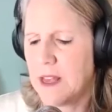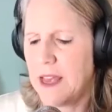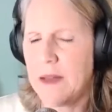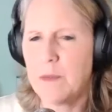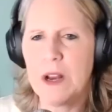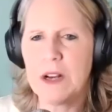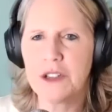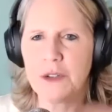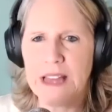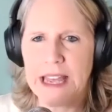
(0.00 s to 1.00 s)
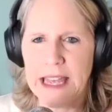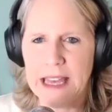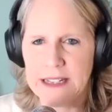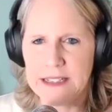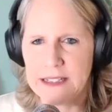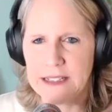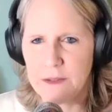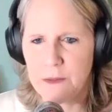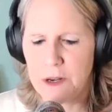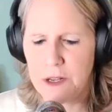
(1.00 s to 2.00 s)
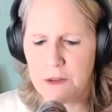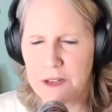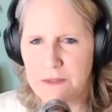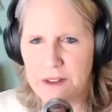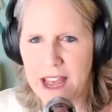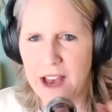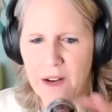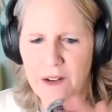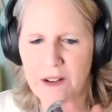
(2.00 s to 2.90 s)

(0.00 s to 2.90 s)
And where did you land? Where do you live now?